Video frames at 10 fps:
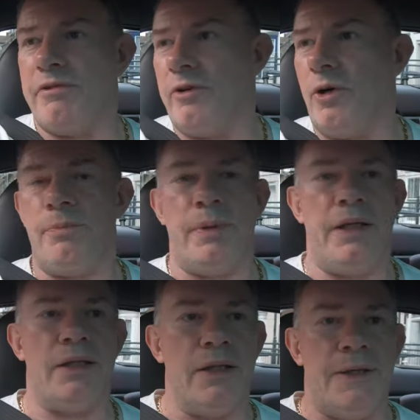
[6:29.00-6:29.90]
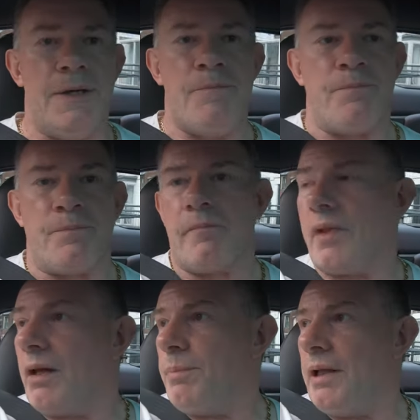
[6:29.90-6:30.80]
before, being
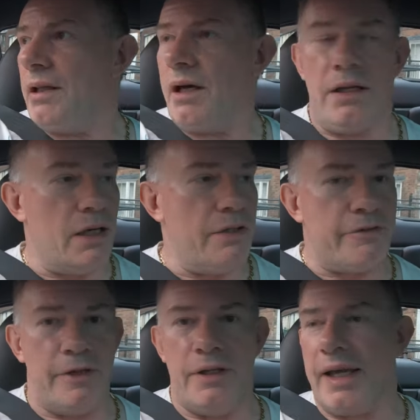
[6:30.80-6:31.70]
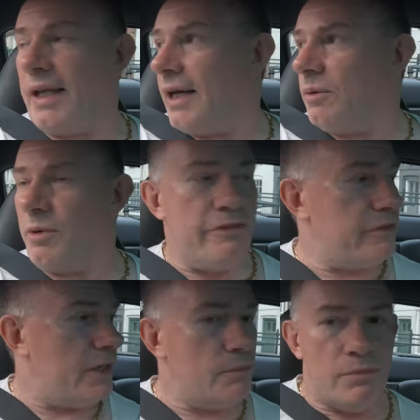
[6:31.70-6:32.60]
a 993, you get that
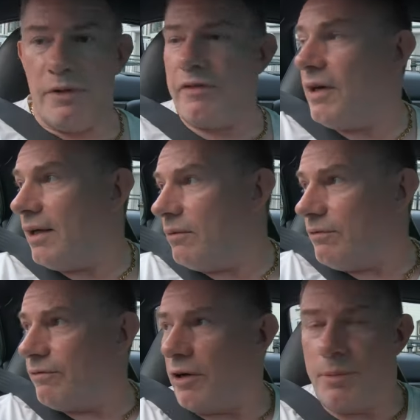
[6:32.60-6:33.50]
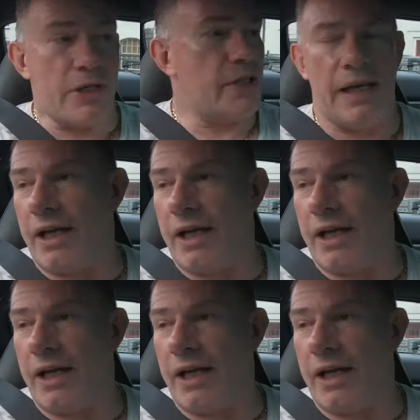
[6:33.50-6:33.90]
with the very much an